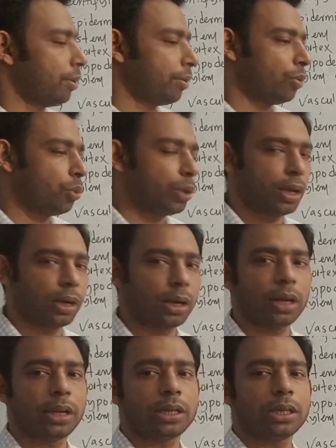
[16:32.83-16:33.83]
we are
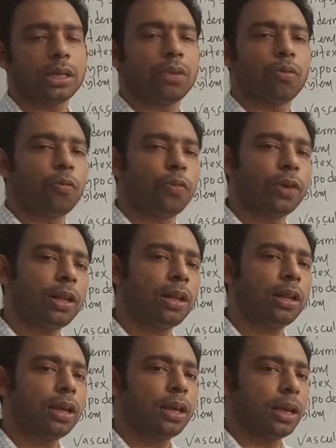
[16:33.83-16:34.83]
connecting well
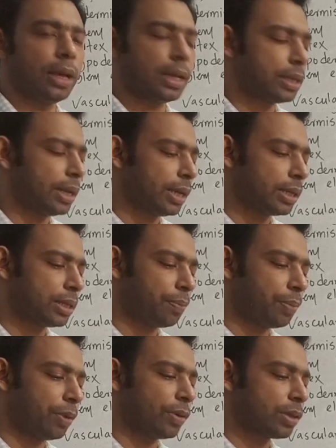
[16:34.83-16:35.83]
as like as the
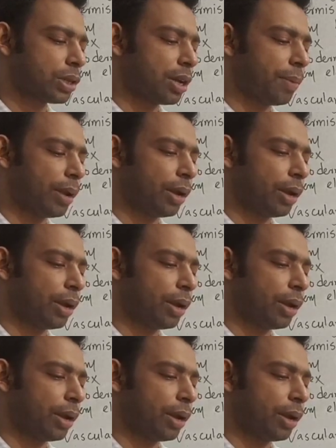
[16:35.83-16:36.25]
previous time,